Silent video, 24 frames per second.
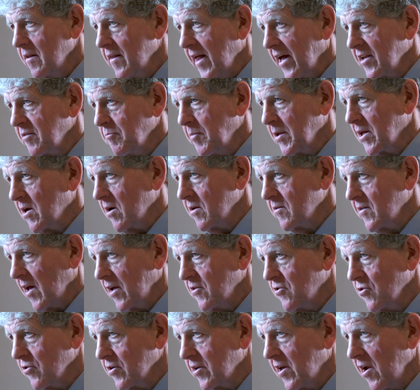That's because I
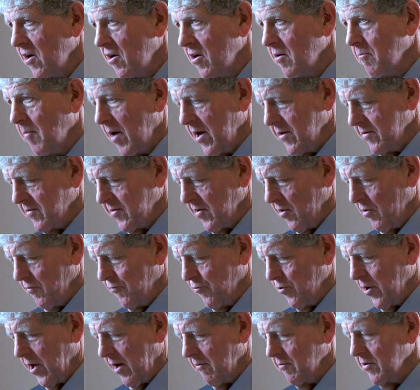took care of myself
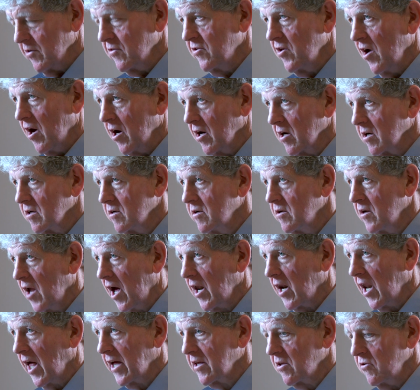when I was young,
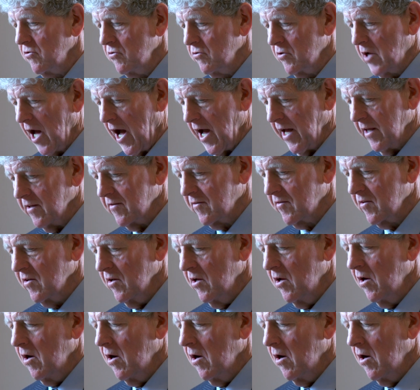not like you guys.